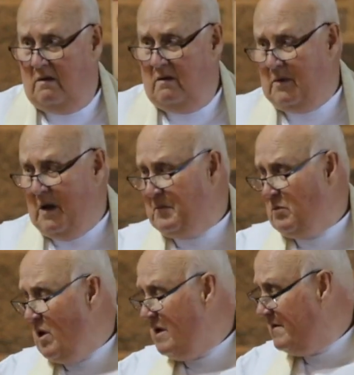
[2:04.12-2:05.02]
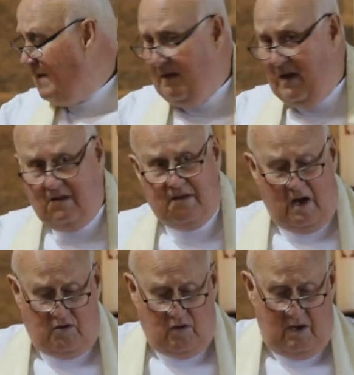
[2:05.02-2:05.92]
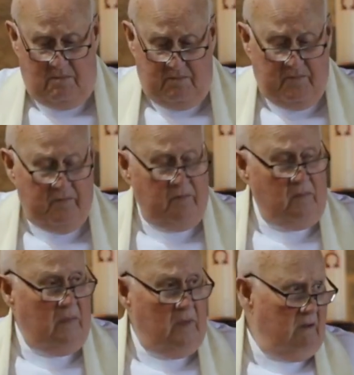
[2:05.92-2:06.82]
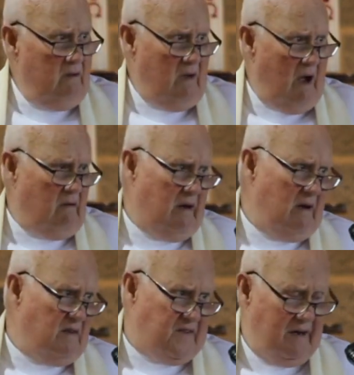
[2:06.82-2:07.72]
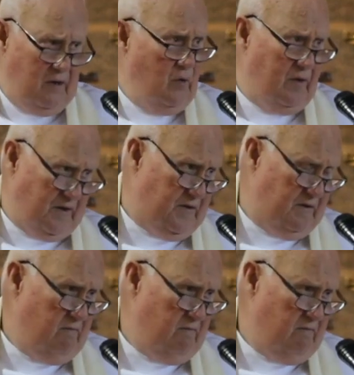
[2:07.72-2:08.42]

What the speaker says: Perhaps worse, they then say to him, "How can a sinner do this?"